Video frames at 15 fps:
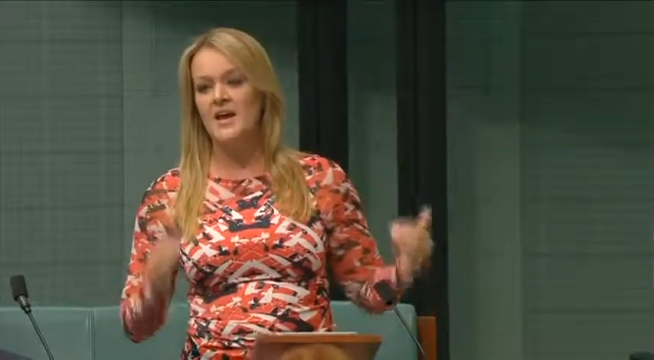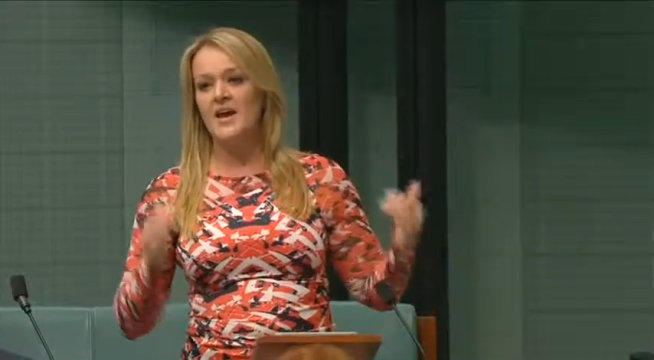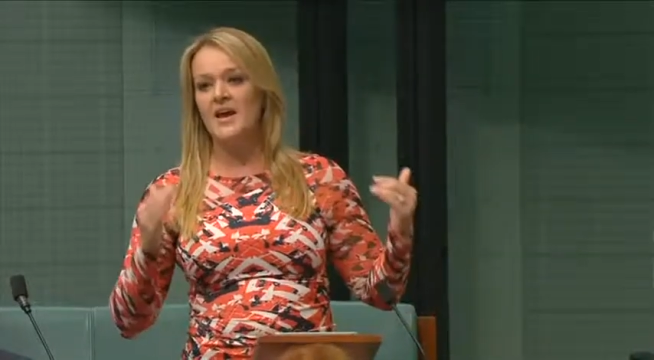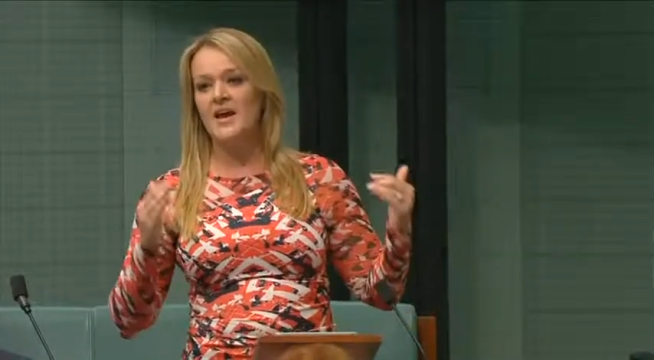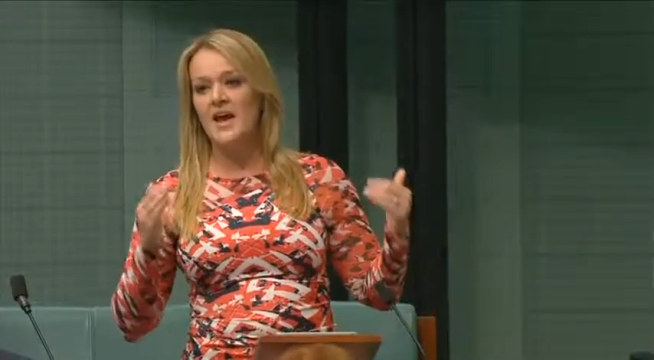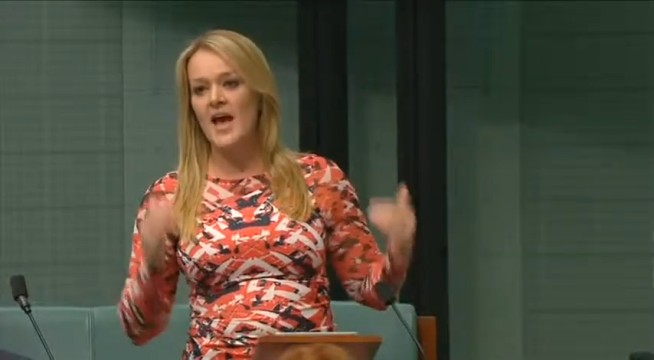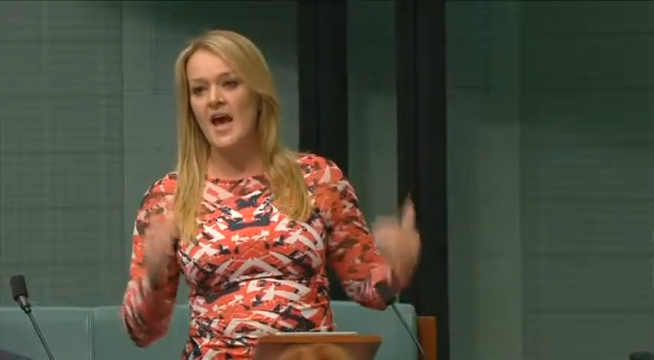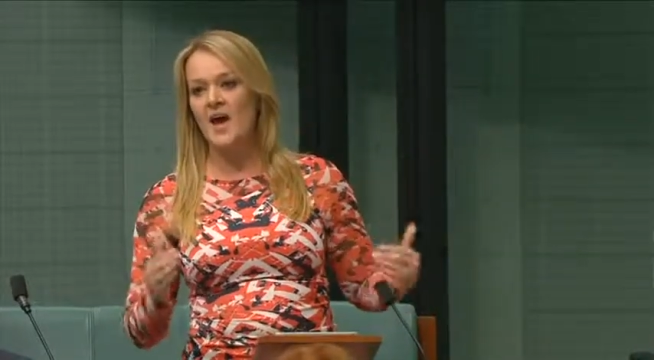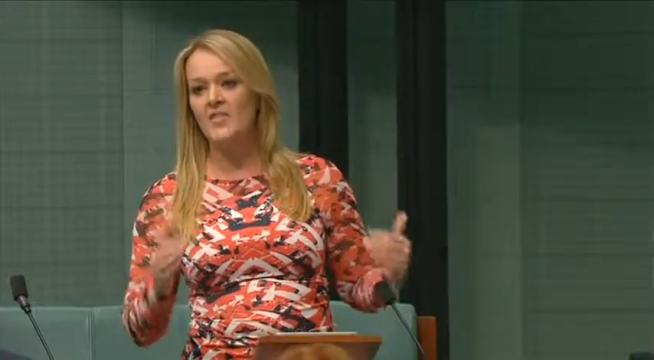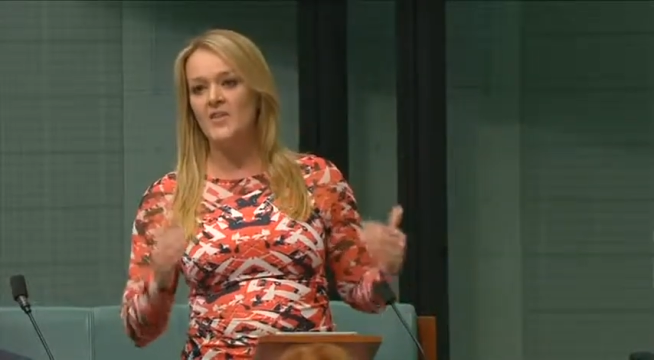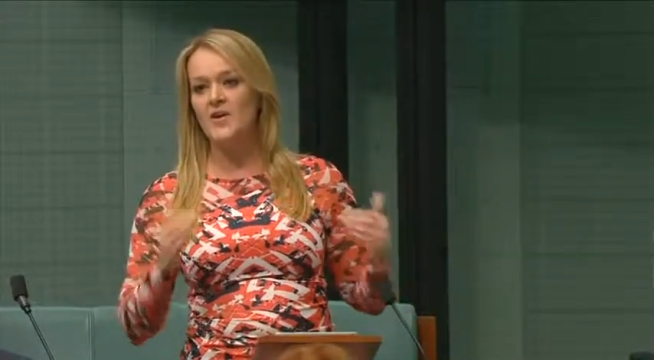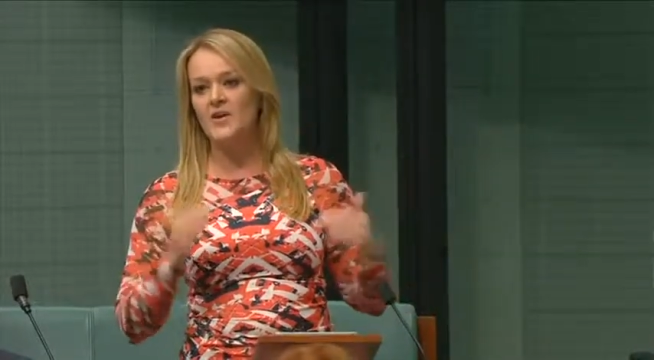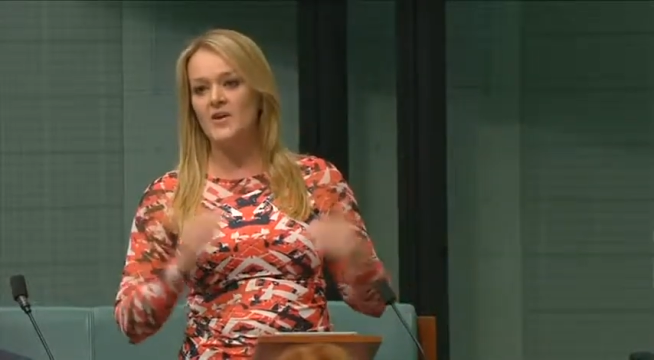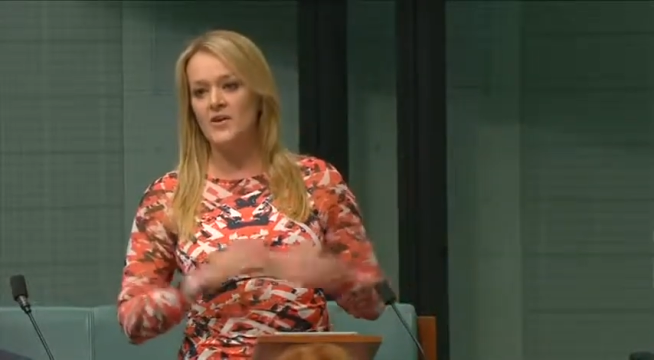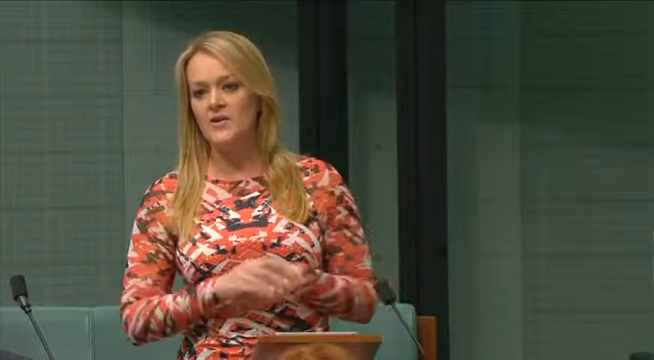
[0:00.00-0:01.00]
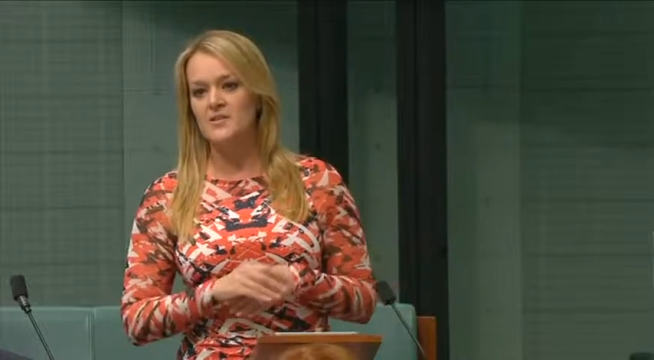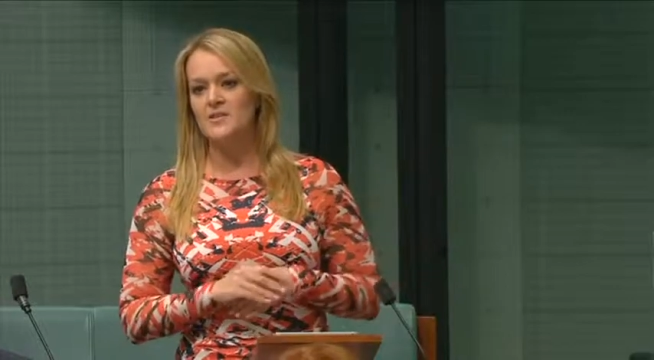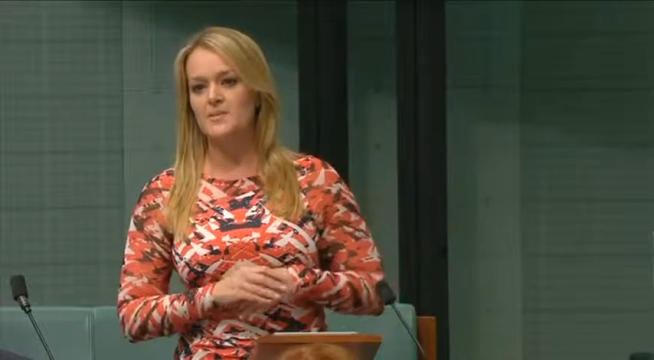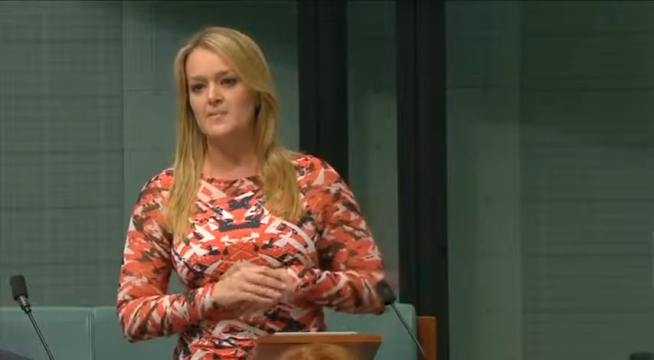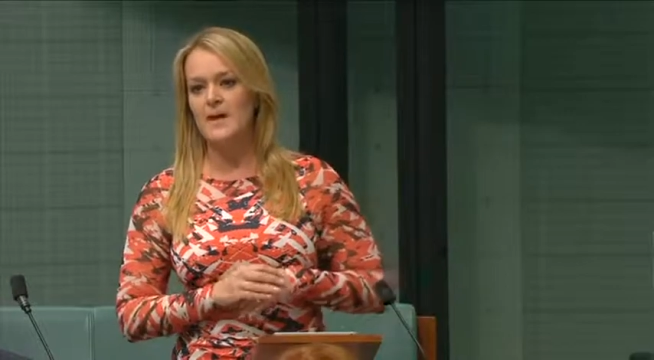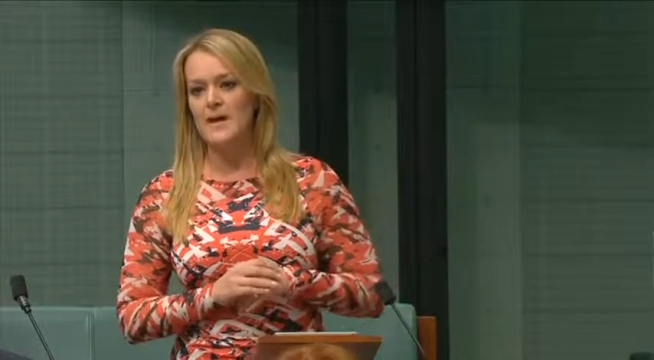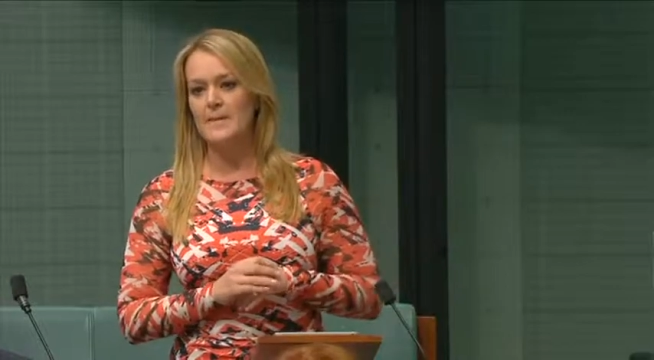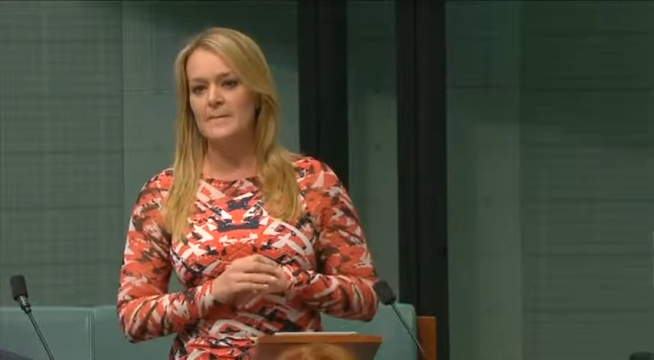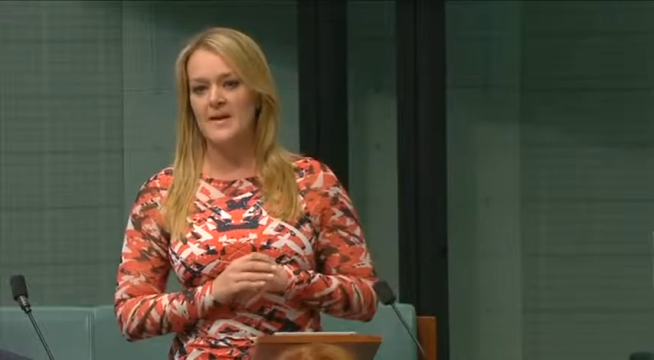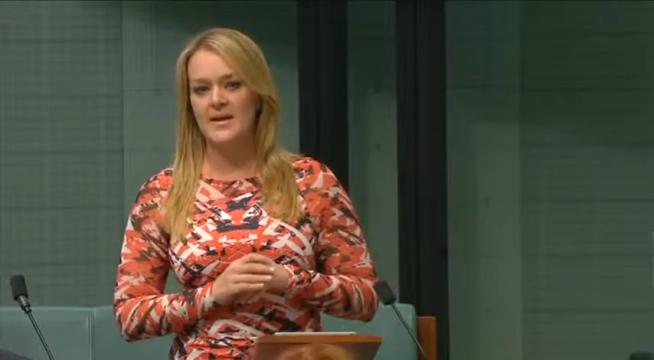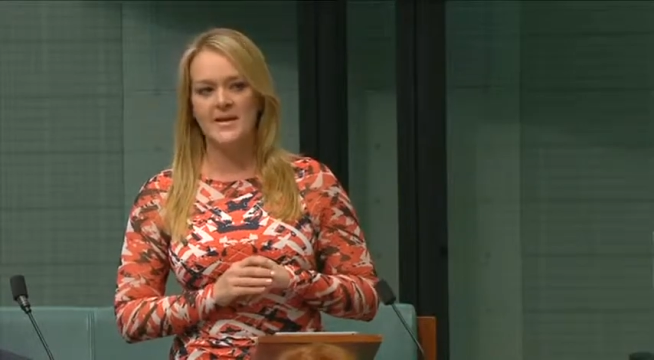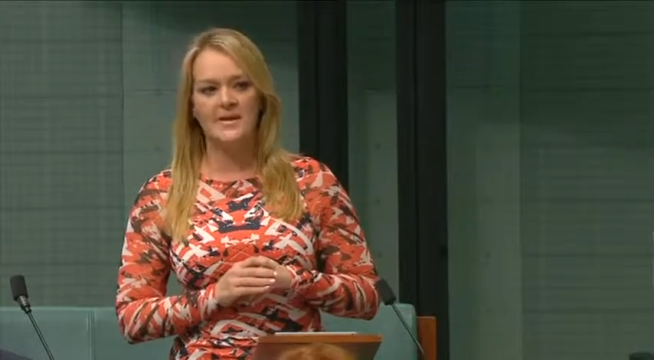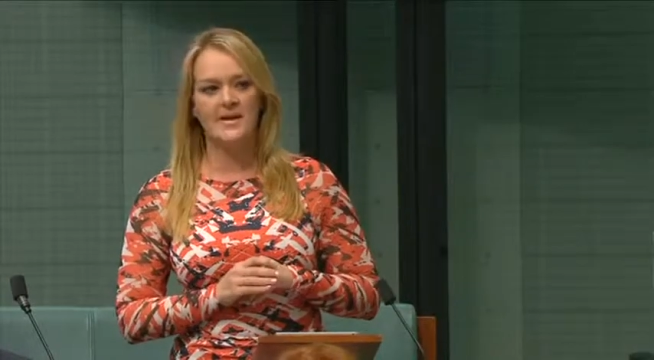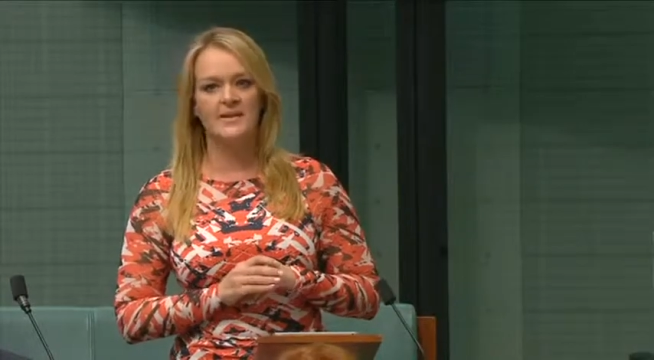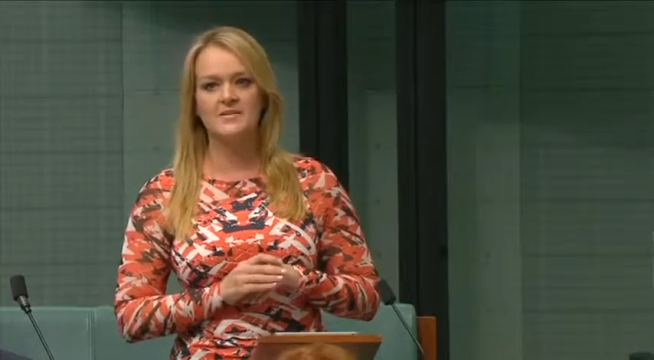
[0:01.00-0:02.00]
in how they are going to make
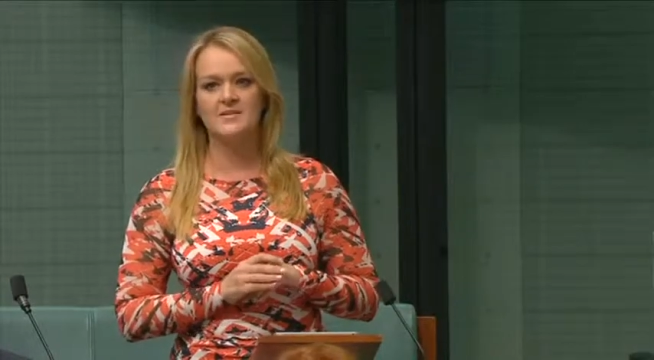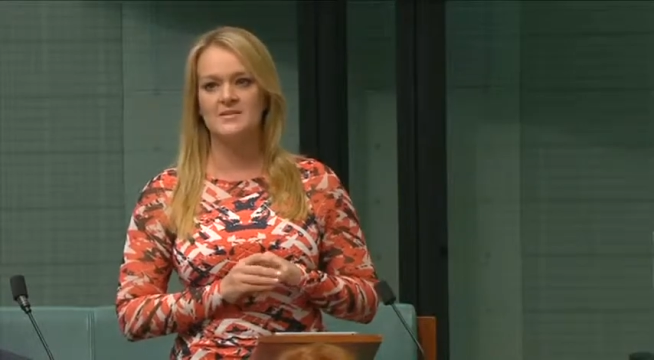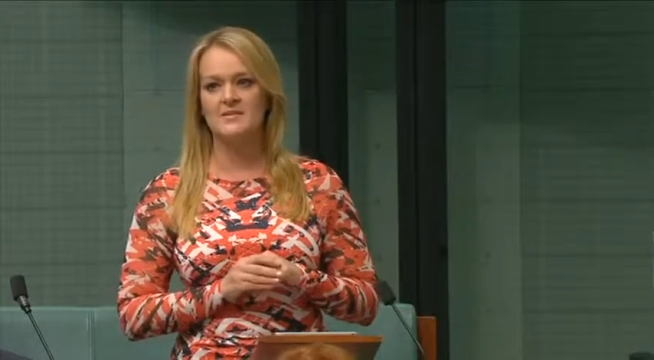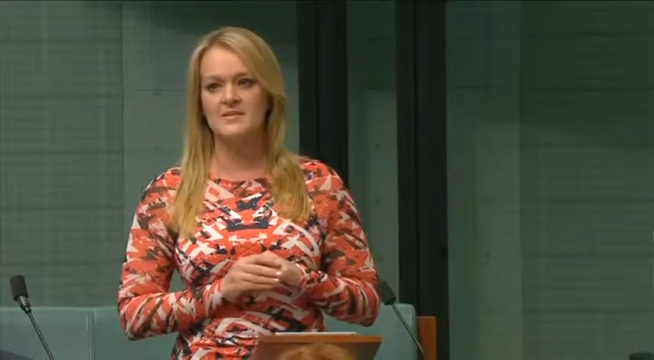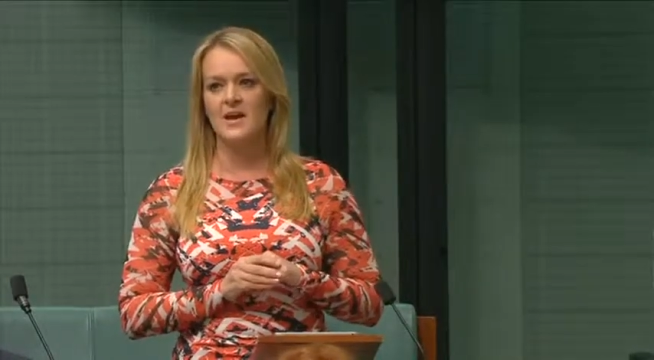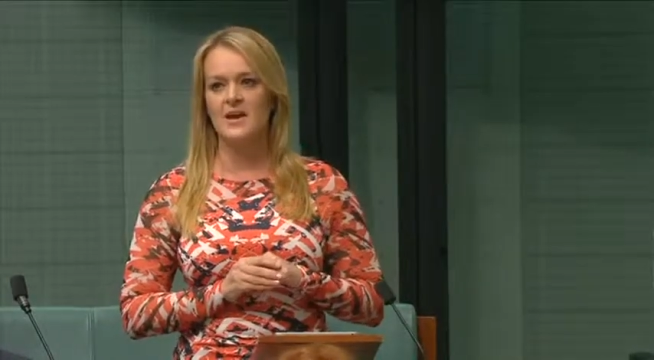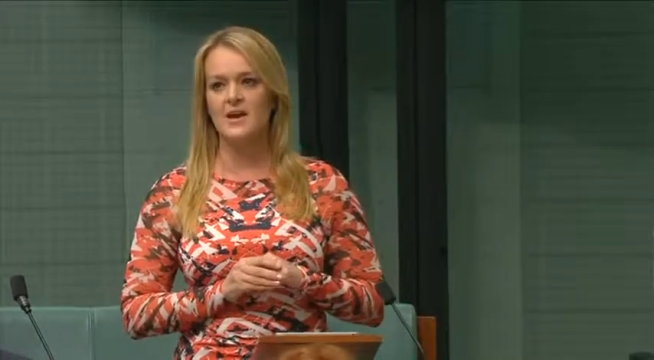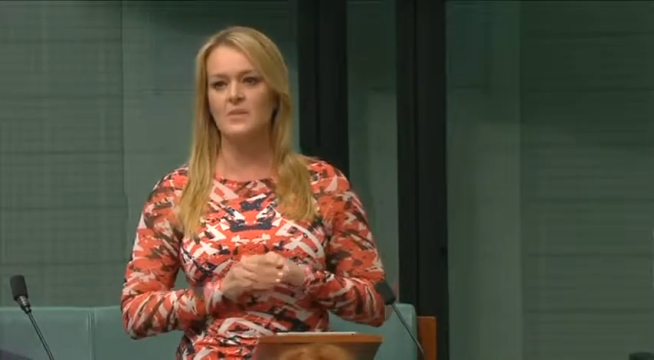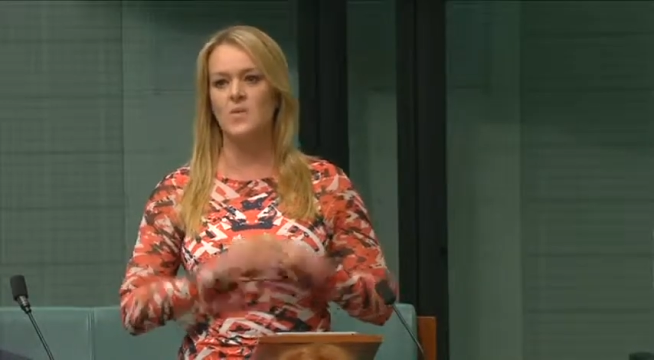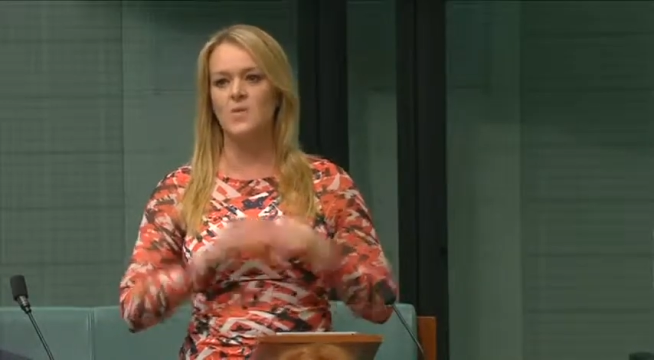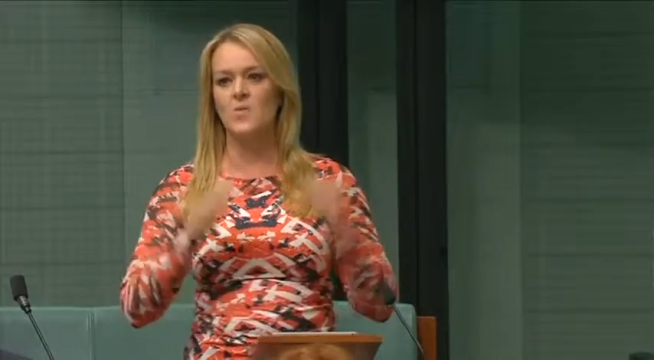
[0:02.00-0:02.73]
Medicare sustainable